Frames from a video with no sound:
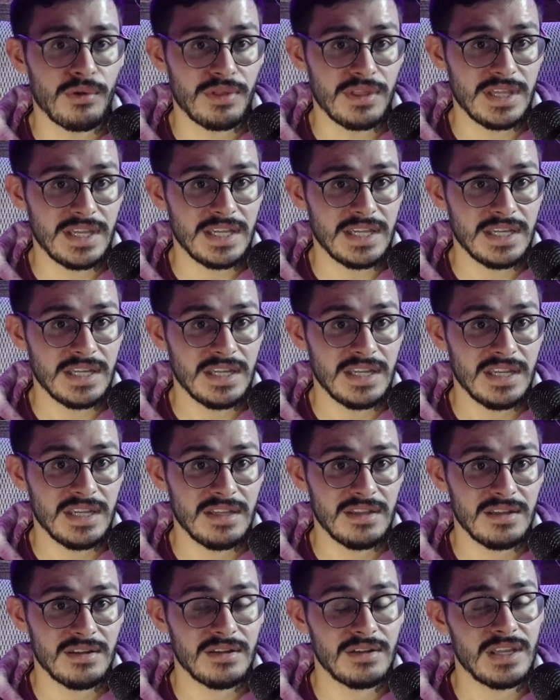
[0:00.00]

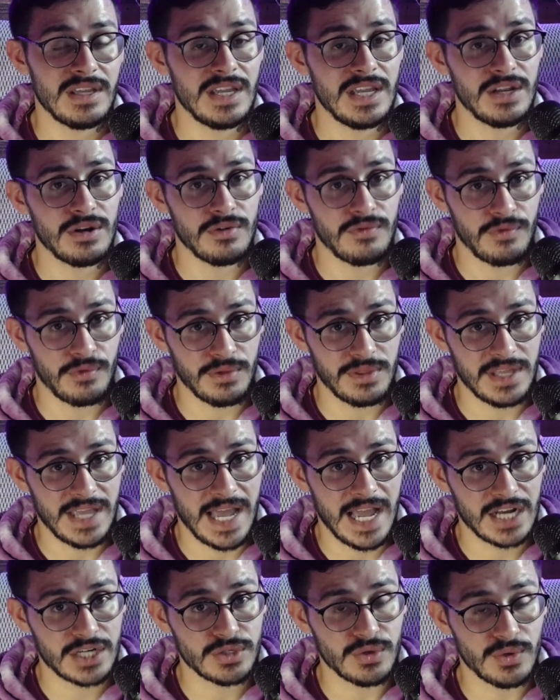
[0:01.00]
the
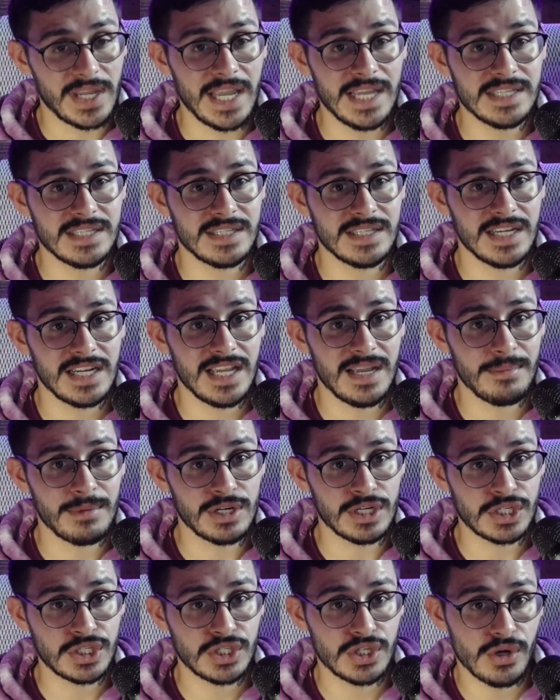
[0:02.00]
actual case study I'm
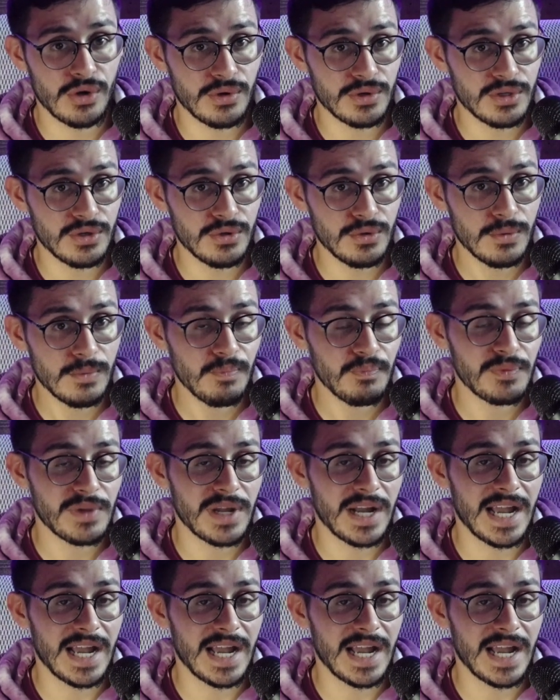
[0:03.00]
going to show you.